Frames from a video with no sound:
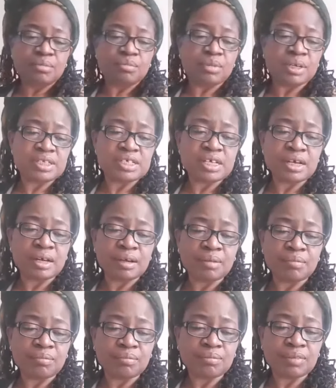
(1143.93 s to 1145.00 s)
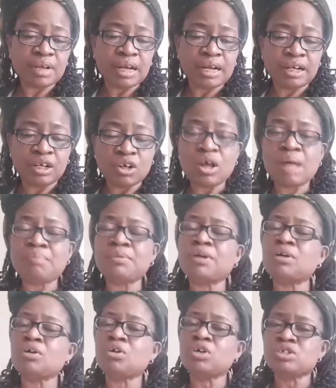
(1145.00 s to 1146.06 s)
But I know I'm
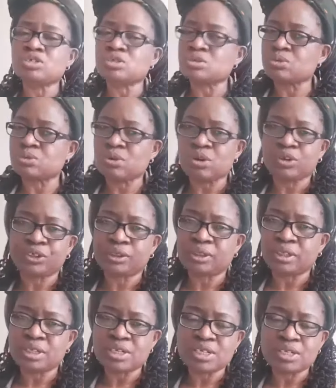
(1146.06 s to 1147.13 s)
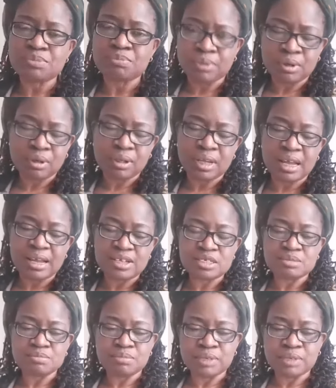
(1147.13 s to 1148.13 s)
not going to rush this broadcast.